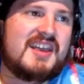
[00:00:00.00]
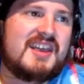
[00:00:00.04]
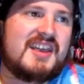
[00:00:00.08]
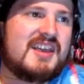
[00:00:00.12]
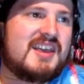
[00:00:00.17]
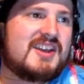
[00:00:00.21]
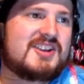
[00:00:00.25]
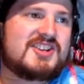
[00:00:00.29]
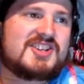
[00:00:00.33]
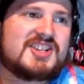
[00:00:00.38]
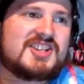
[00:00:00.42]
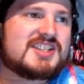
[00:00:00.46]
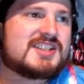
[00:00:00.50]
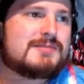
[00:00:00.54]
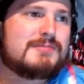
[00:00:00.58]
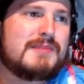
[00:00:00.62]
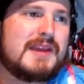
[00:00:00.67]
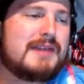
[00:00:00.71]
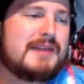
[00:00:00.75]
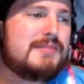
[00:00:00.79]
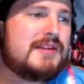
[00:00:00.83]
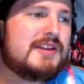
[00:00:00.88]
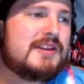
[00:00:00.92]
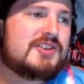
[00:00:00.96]
it's just
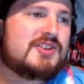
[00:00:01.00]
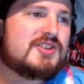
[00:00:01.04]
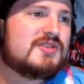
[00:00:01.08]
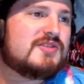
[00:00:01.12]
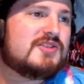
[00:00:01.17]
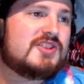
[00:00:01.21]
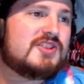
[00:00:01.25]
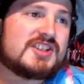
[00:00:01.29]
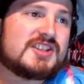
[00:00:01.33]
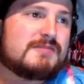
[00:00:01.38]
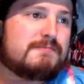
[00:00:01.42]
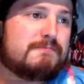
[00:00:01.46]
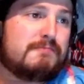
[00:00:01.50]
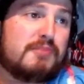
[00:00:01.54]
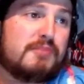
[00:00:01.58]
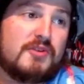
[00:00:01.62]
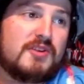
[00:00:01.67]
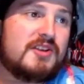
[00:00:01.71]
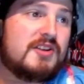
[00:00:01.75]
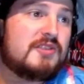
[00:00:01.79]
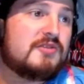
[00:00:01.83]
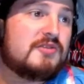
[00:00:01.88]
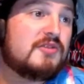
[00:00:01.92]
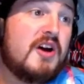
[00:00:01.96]
maybe just
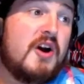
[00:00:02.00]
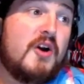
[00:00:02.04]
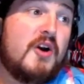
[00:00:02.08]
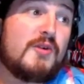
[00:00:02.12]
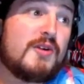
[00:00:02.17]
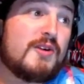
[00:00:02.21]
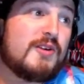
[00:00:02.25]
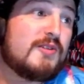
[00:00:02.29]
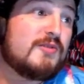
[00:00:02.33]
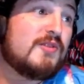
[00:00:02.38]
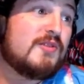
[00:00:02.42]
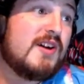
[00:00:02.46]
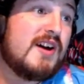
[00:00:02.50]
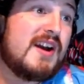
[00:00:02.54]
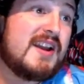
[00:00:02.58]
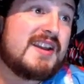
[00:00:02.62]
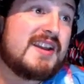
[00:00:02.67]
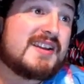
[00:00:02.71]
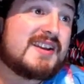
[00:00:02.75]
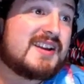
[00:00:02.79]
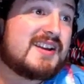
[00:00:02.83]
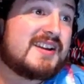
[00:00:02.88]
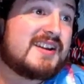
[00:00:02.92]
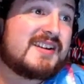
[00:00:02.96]
put it lower.
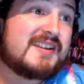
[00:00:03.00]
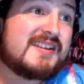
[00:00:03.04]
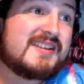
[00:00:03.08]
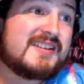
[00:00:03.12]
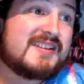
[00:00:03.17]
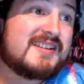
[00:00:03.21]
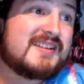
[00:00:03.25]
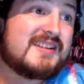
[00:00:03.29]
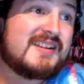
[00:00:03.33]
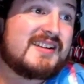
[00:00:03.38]
Like, fair